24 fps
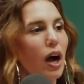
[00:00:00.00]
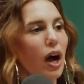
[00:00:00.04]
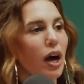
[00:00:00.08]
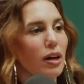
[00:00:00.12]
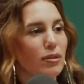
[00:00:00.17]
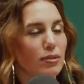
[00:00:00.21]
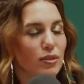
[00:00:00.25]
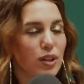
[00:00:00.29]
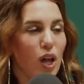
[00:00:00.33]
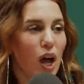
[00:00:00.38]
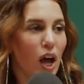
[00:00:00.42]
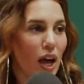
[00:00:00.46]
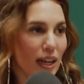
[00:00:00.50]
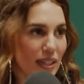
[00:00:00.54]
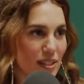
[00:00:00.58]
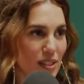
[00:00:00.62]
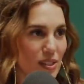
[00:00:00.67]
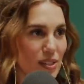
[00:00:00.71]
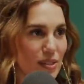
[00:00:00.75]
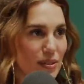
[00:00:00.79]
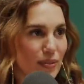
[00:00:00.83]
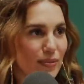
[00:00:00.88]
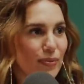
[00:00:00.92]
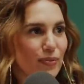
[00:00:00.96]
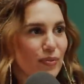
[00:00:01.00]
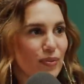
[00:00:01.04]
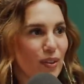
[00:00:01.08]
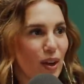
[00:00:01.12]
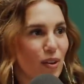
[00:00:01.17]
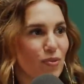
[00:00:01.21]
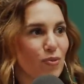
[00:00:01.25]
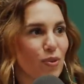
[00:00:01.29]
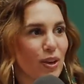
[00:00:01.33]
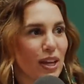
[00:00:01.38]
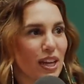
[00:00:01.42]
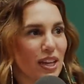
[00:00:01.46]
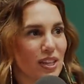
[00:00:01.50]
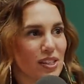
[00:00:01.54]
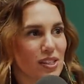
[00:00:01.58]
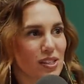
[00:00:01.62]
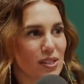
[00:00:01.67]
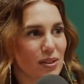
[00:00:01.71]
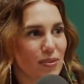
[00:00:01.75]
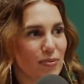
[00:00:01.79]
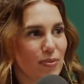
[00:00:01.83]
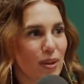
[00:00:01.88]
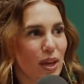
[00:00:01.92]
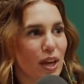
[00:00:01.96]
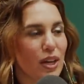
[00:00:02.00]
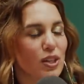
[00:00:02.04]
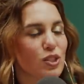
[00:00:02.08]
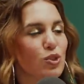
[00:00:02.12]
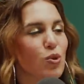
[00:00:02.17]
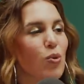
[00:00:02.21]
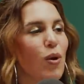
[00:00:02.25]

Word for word: Uh, lots. you, I can't do that math.